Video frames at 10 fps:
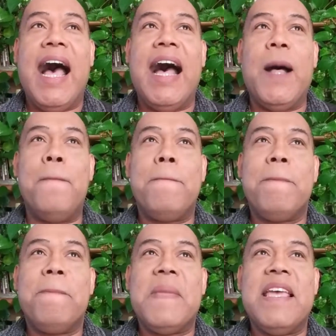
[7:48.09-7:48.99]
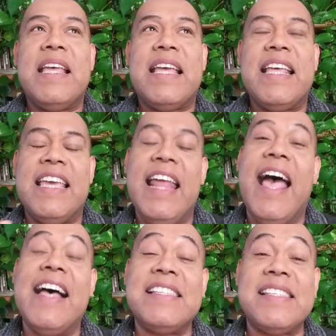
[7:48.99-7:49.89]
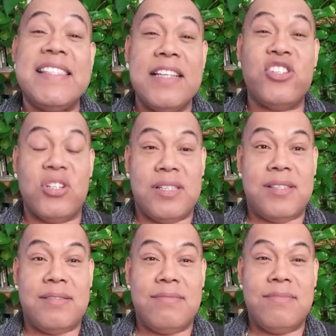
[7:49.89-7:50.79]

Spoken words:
It has sigils